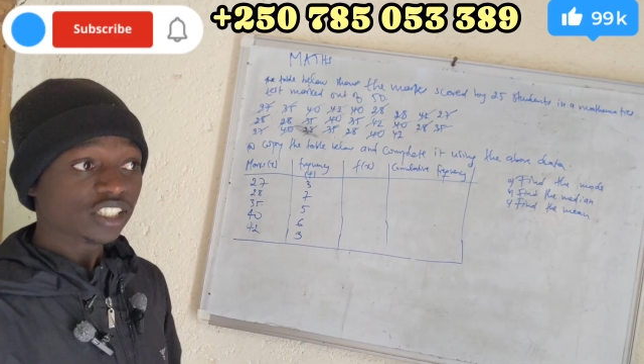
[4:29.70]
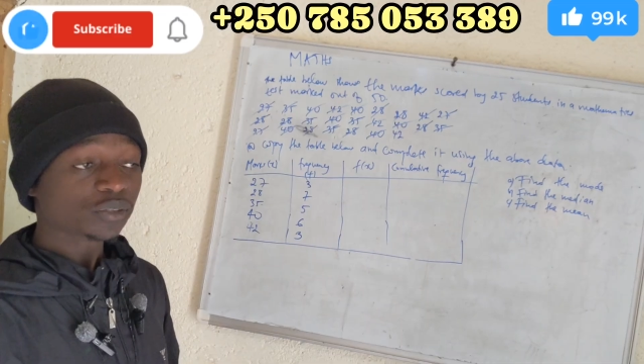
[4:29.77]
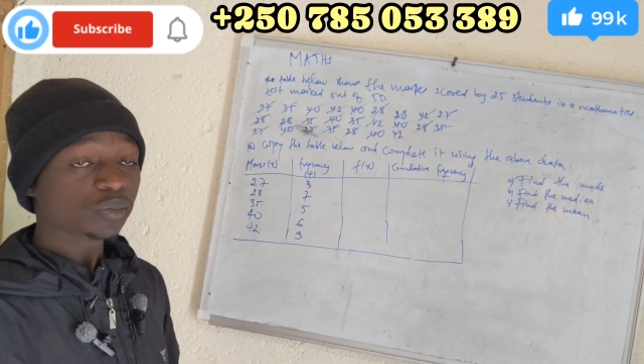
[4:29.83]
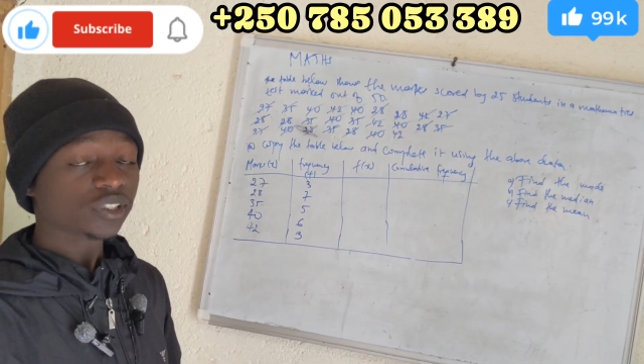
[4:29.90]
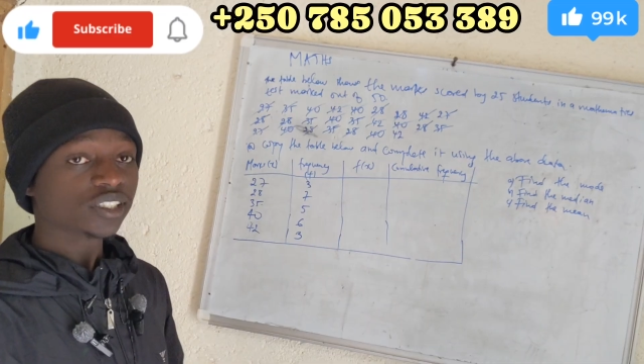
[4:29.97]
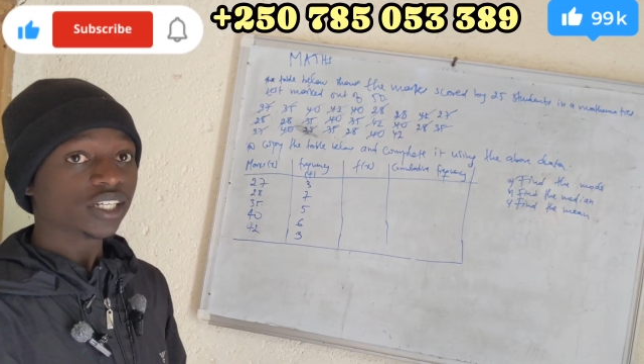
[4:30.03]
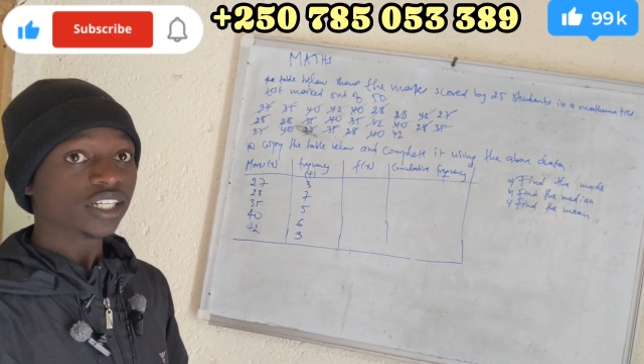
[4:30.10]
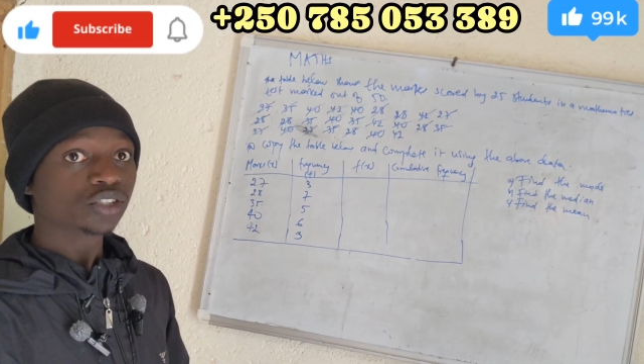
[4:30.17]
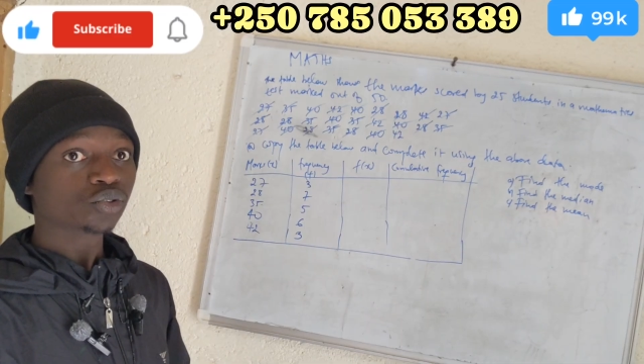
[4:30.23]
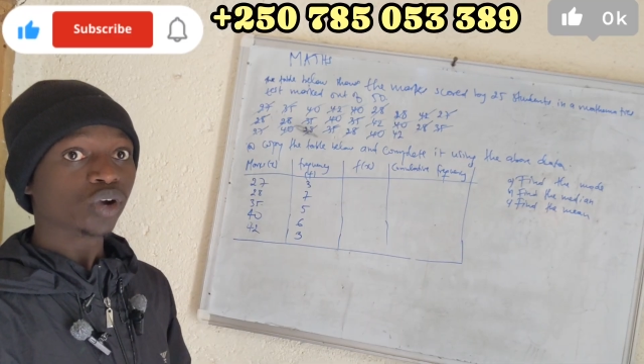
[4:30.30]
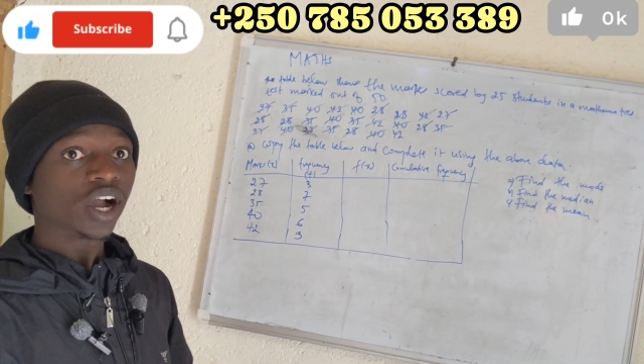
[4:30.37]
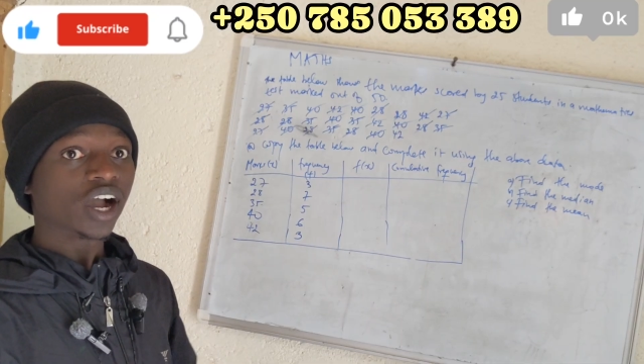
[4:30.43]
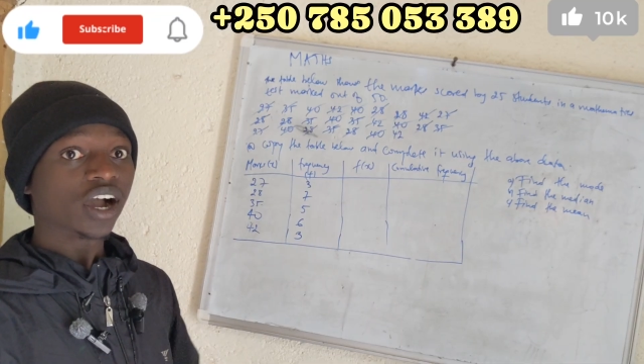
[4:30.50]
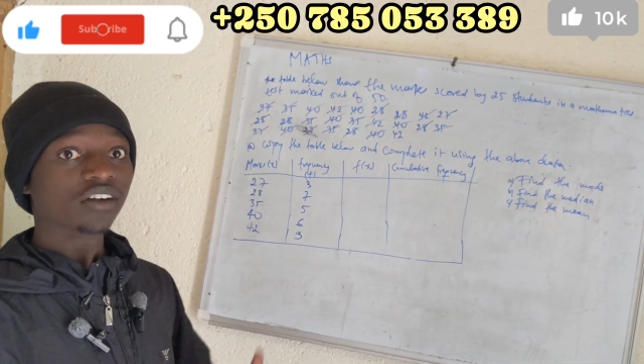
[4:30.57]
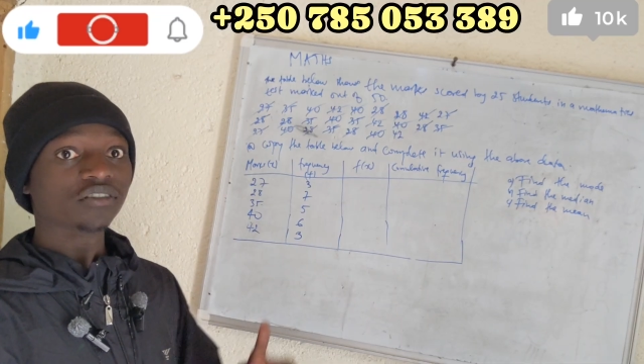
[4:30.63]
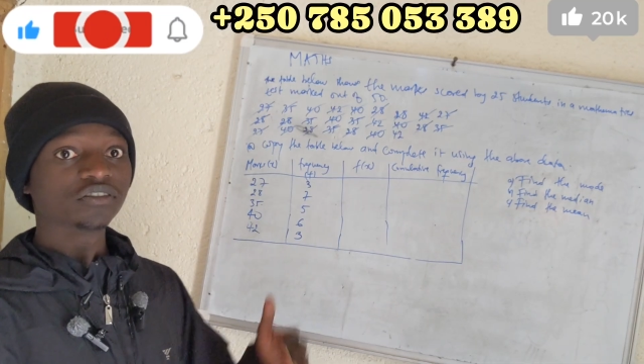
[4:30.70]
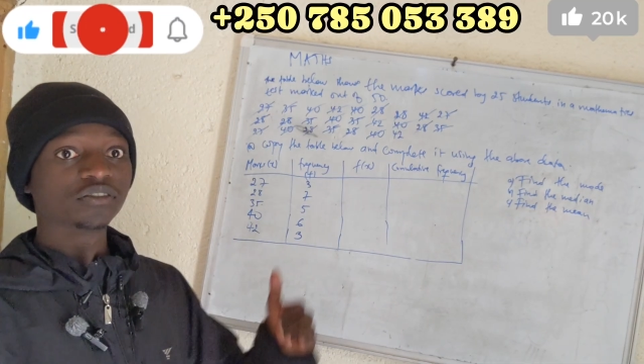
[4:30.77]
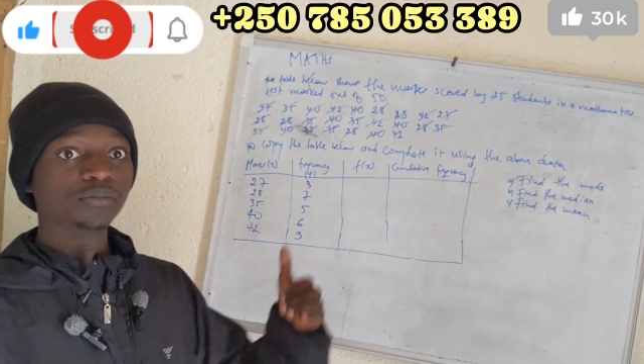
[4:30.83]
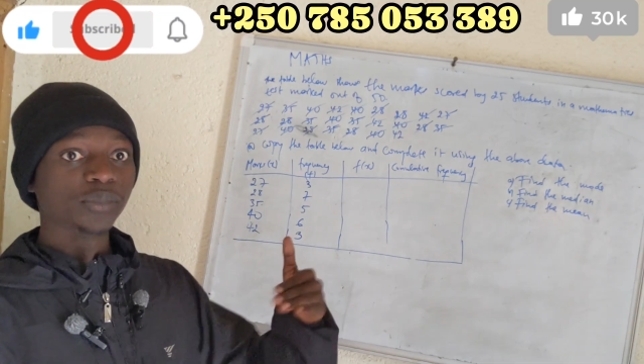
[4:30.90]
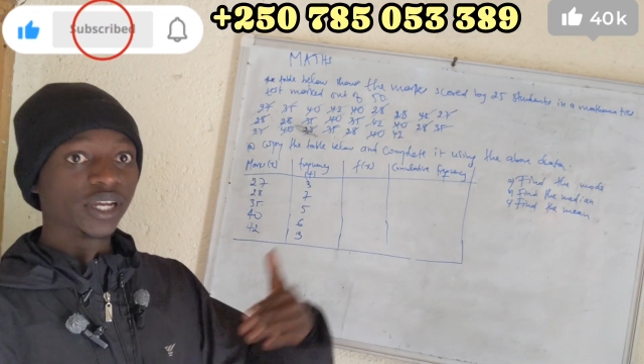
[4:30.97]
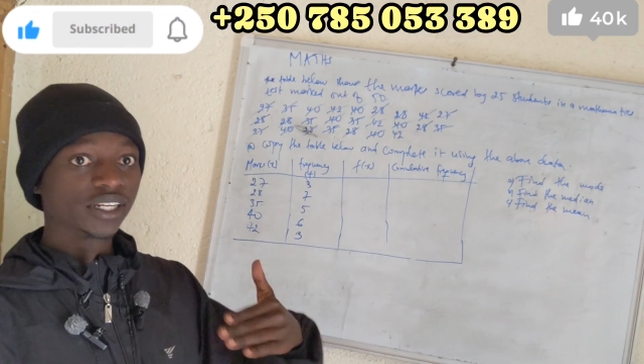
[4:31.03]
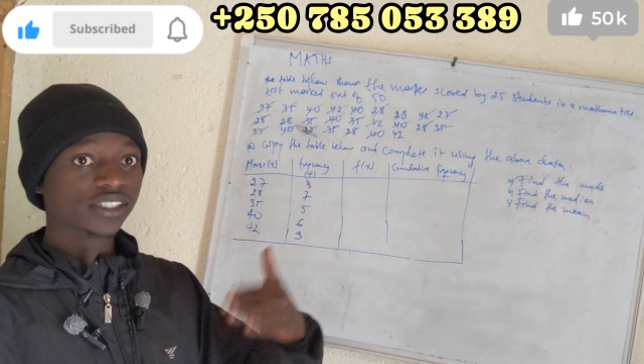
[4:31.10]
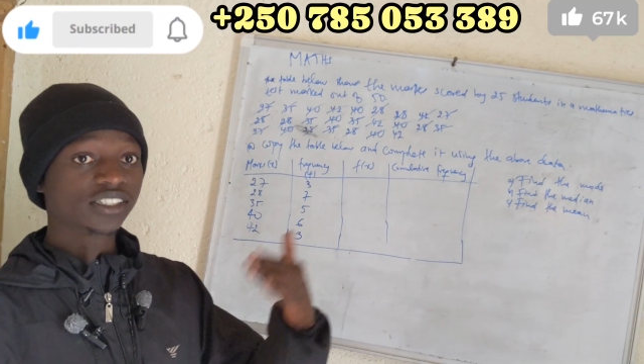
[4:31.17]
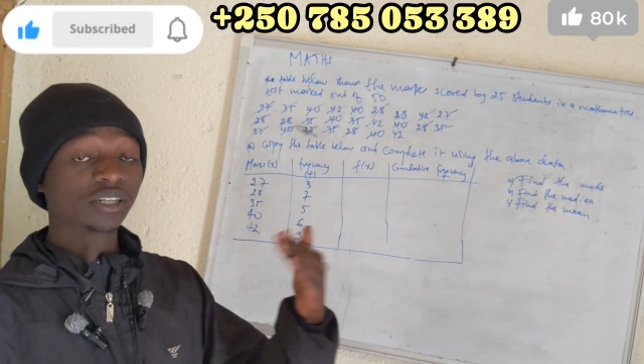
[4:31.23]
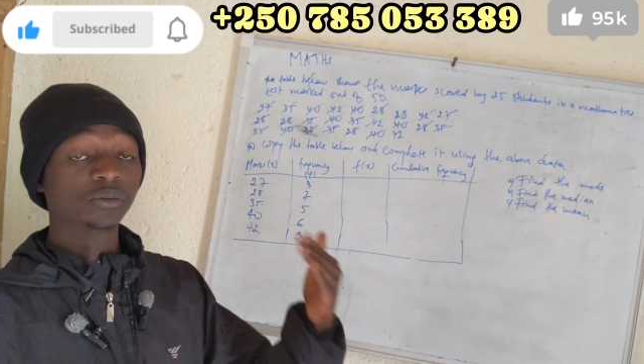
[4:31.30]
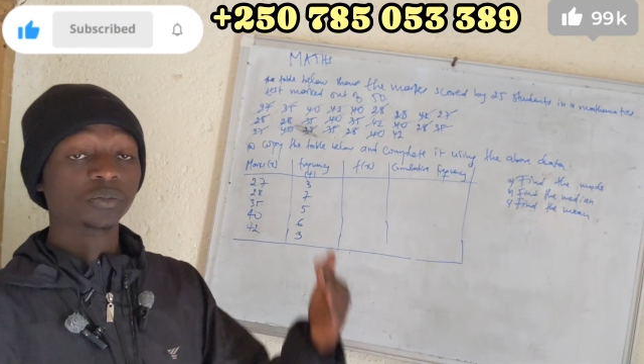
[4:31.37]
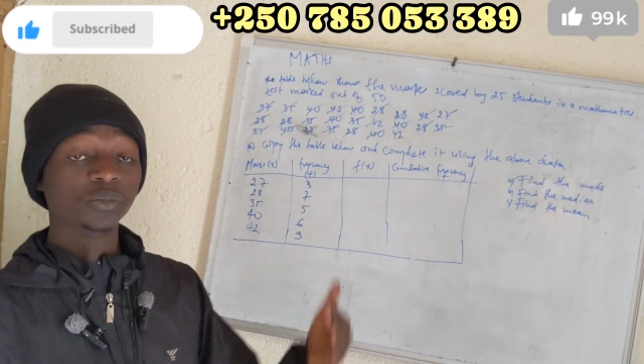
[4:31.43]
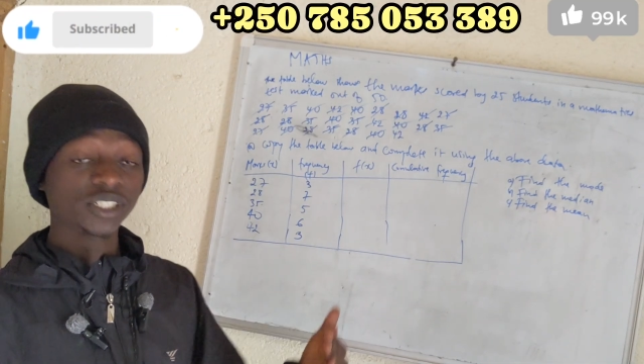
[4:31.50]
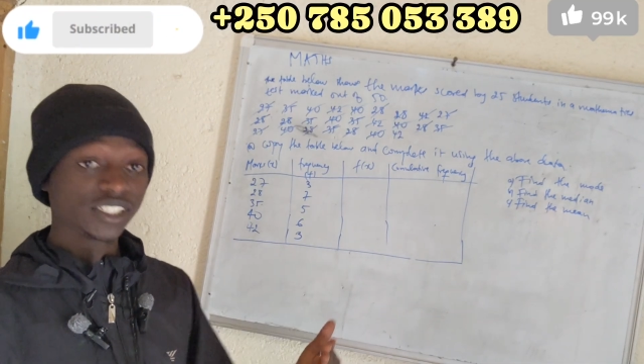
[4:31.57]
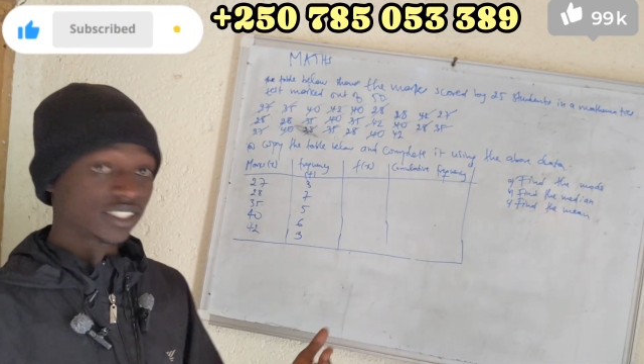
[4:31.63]
it means that you have made
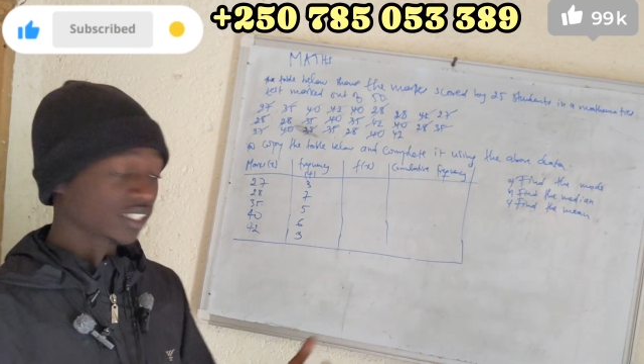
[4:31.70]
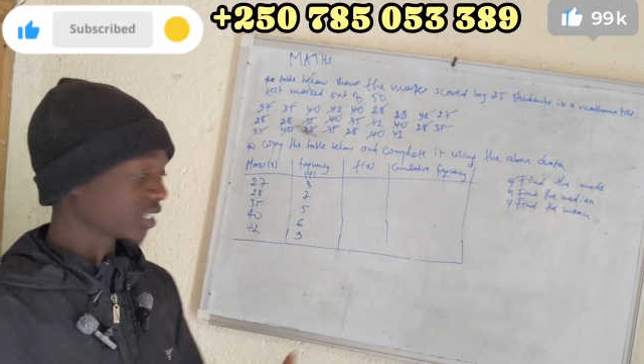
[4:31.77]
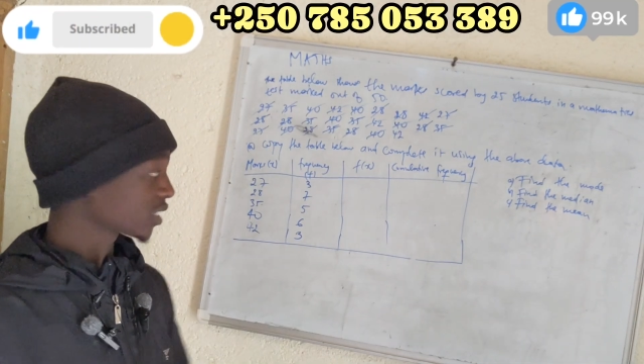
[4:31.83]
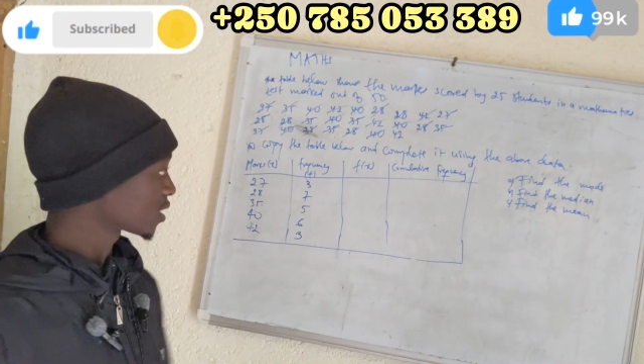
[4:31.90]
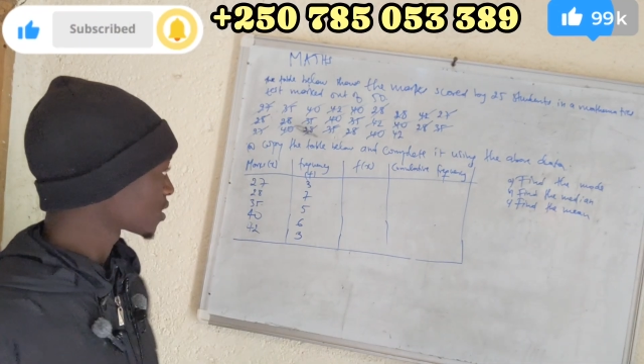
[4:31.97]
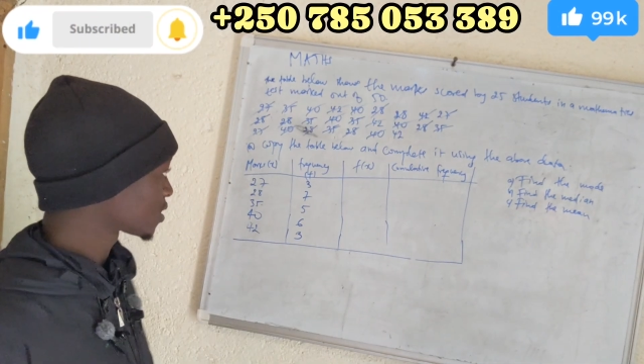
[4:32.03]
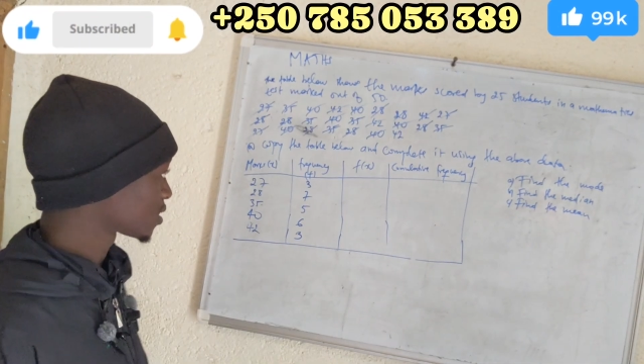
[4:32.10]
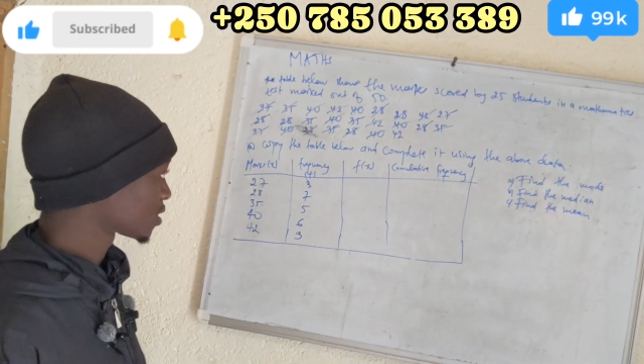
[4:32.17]
some mistake.